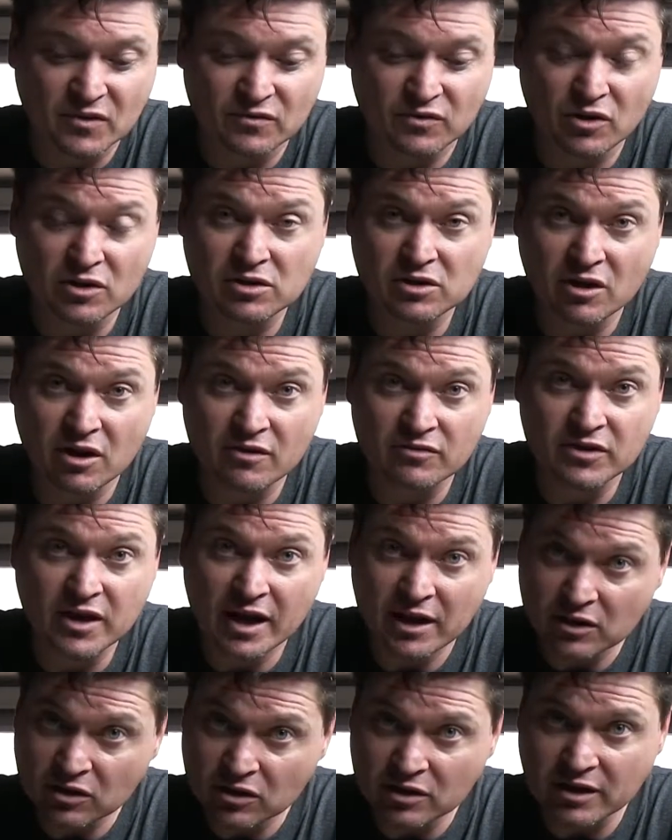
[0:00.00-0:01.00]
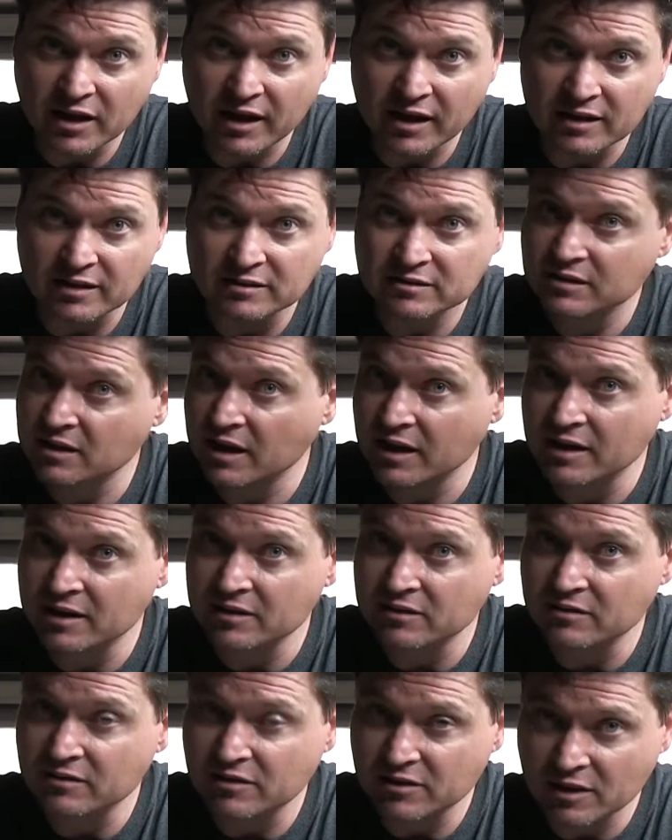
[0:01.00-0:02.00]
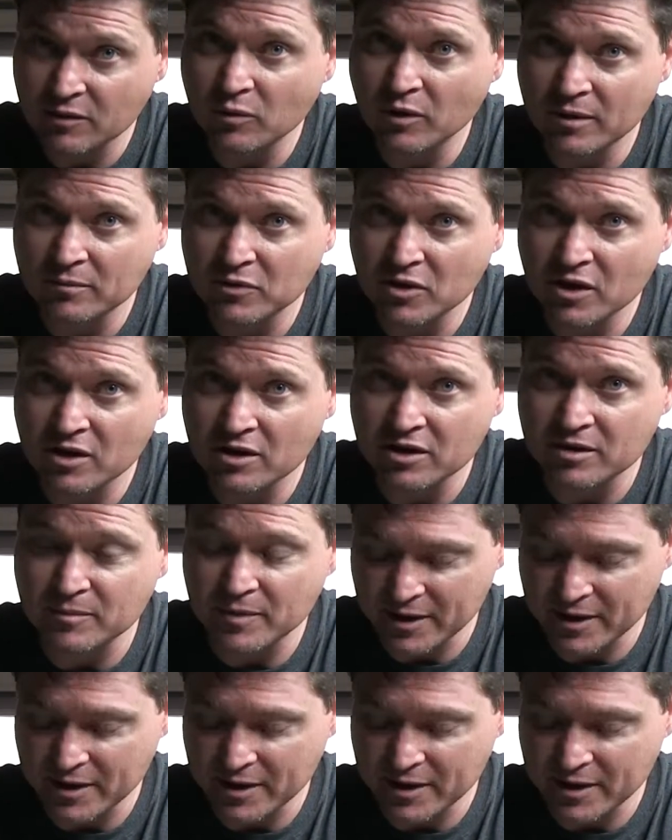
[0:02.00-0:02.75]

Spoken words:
first off, take a look at it and see what I'm talking